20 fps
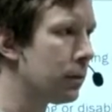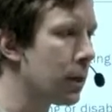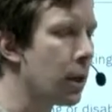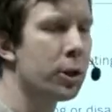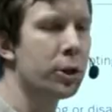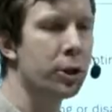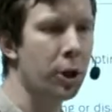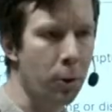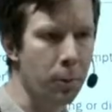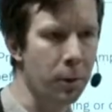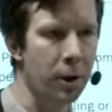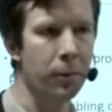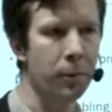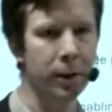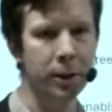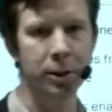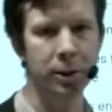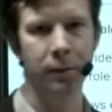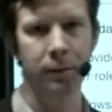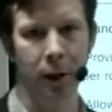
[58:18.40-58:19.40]
Show me
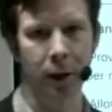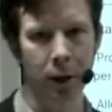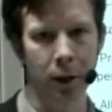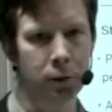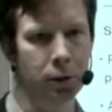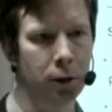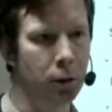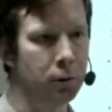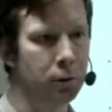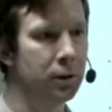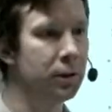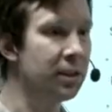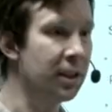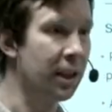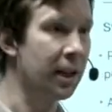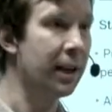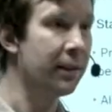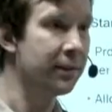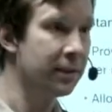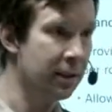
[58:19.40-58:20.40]
which of those users that
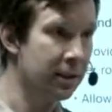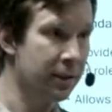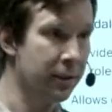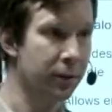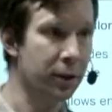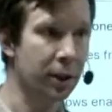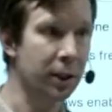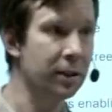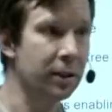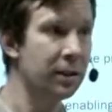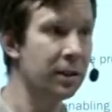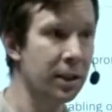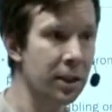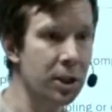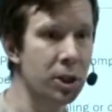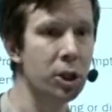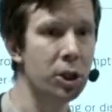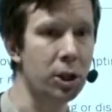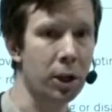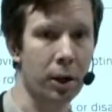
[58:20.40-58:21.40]
has a device in
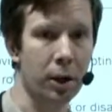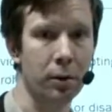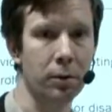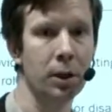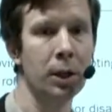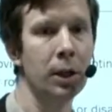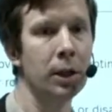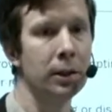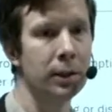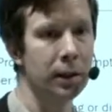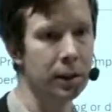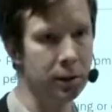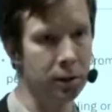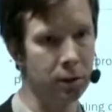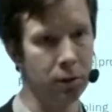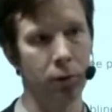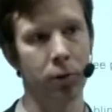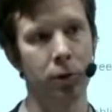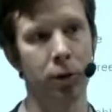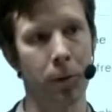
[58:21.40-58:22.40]
Intune that is
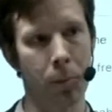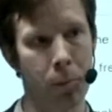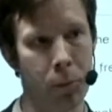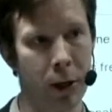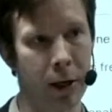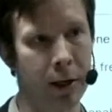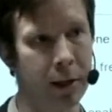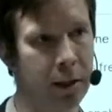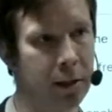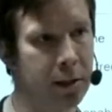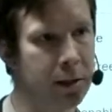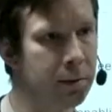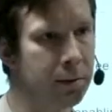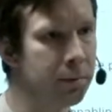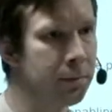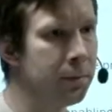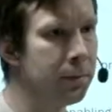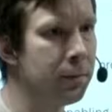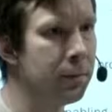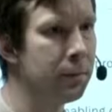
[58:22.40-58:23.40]
non-compliant.
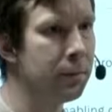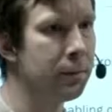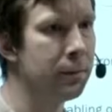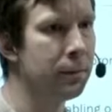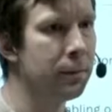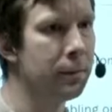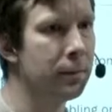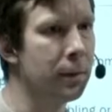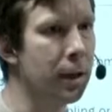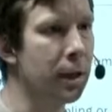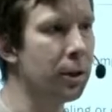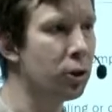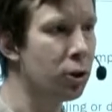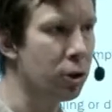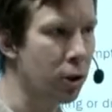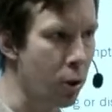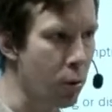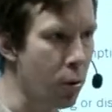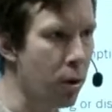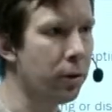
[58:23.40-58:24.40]
And
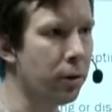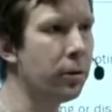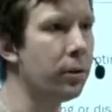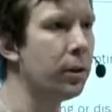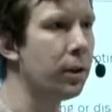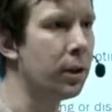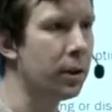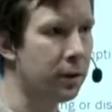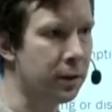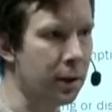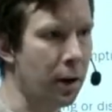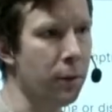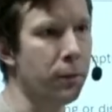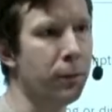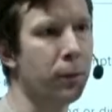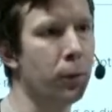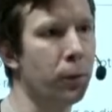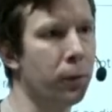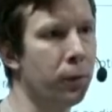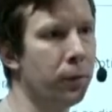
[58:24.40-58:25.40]
so on and so
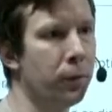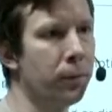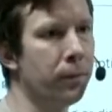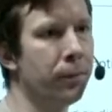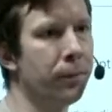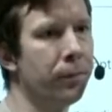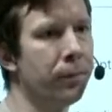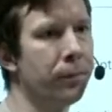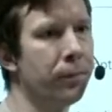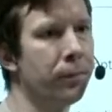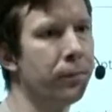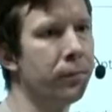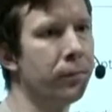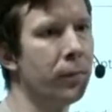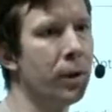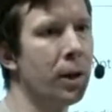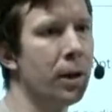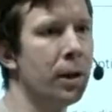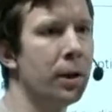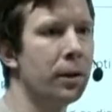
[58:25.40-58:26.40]
forth.
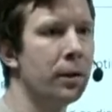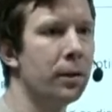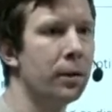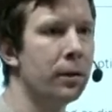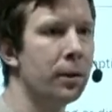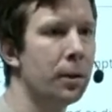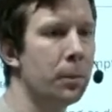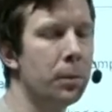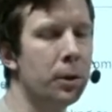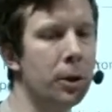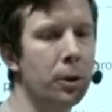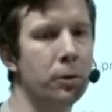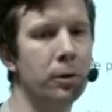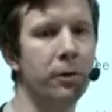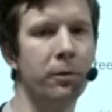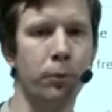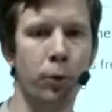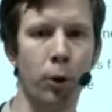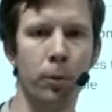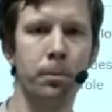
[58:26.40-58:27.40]
The beauty
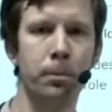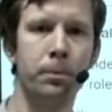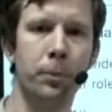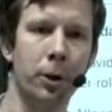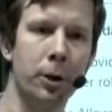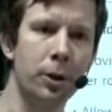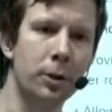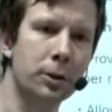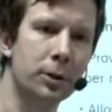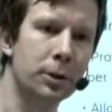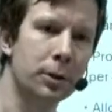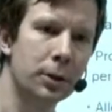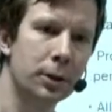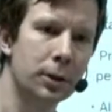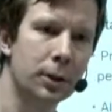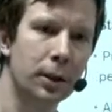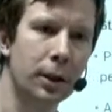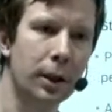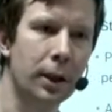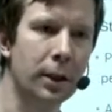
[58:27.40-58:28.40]
of prompt books
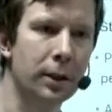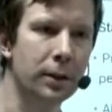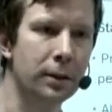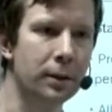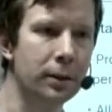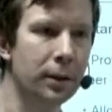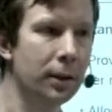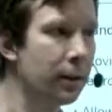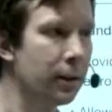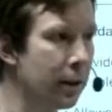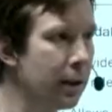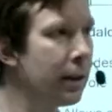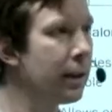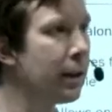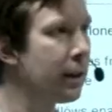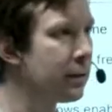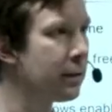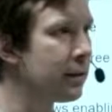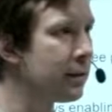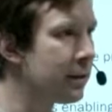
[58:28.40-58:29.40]
is that I,
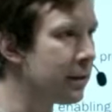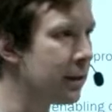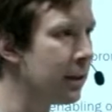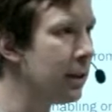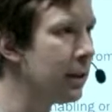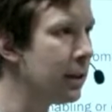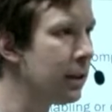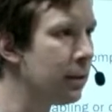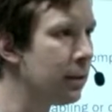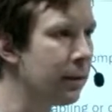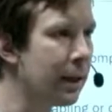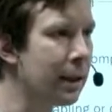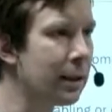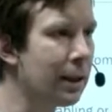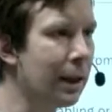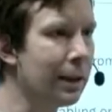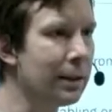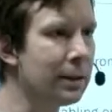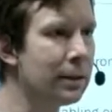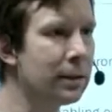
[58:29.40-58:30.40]
as a senior
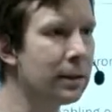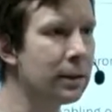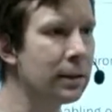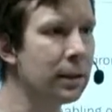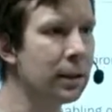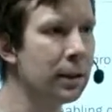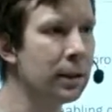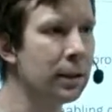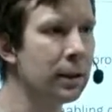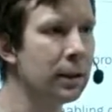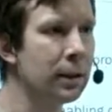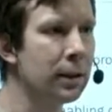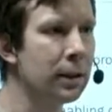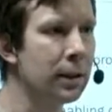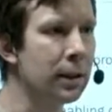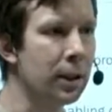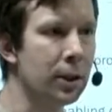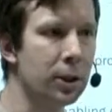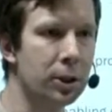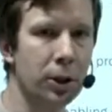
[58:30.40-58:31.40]
analyst,
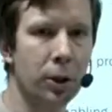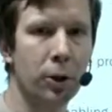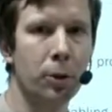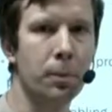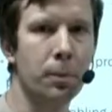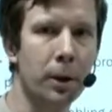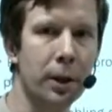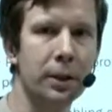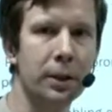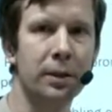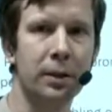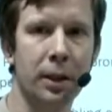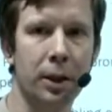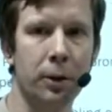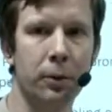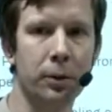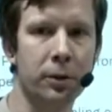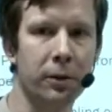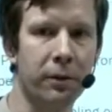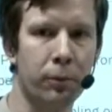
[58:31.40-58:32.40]
can do my
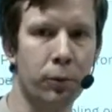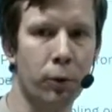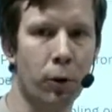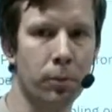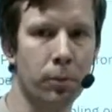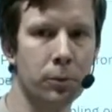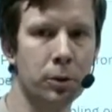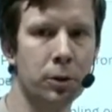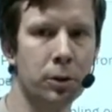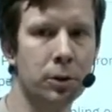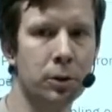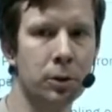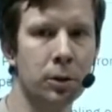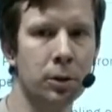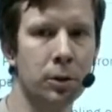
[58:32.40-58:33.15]
series of prompts